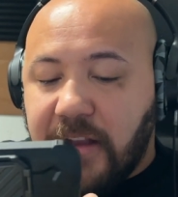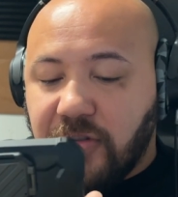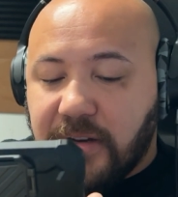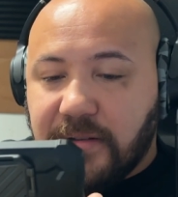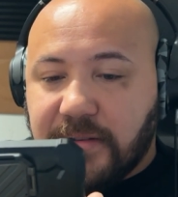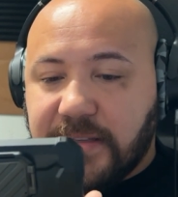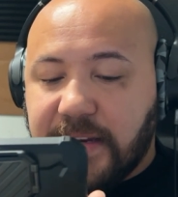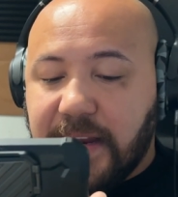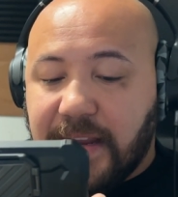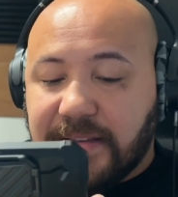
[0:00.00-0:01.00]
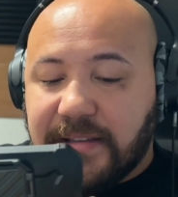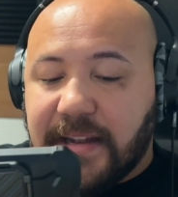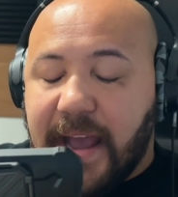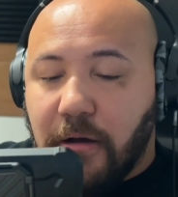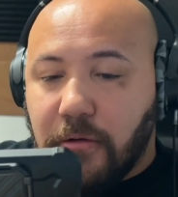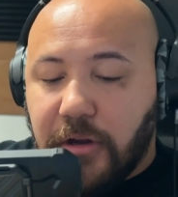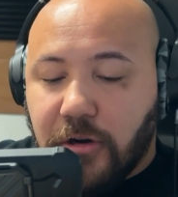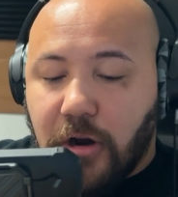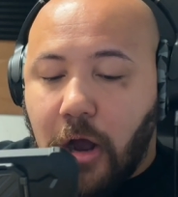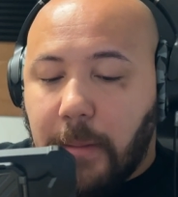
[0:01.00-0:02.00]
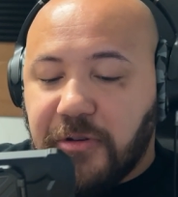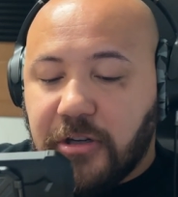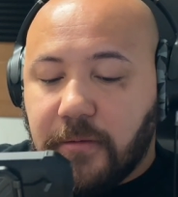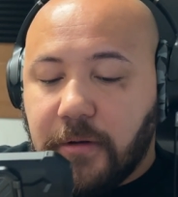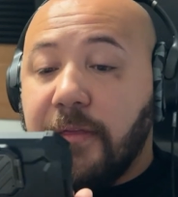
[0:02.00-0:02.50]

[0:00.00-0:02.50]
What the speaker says: As you can see, it's now your option.